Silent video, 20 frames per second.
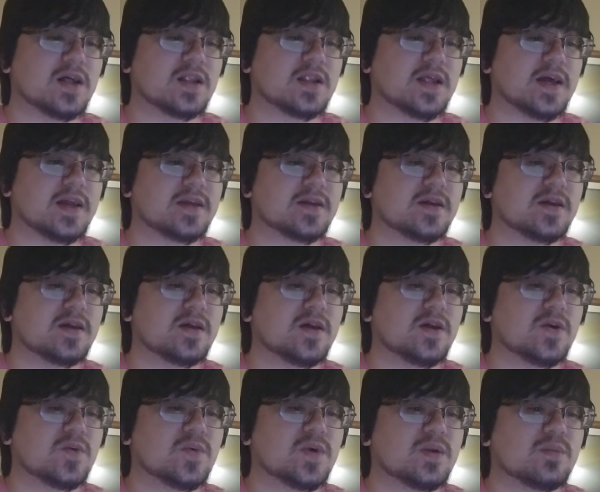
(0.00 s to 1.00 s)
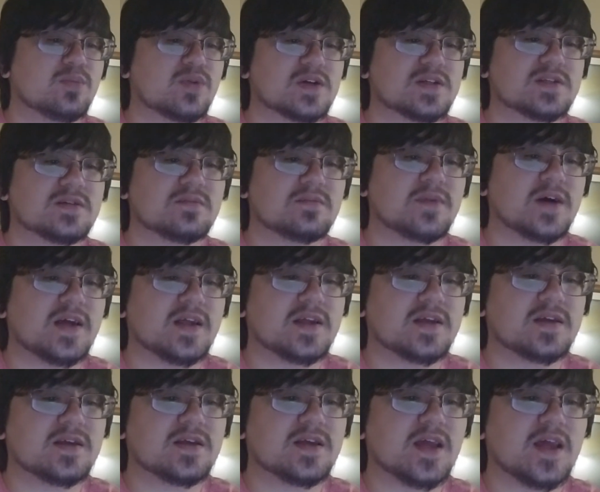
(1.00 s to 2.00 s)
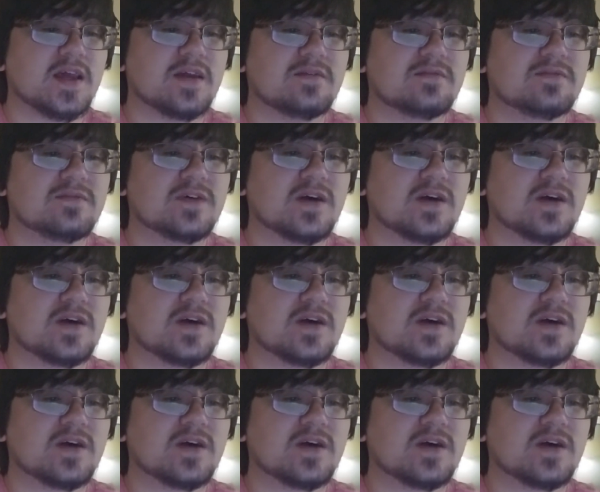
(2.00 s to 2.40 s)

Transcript: like when President Mike gave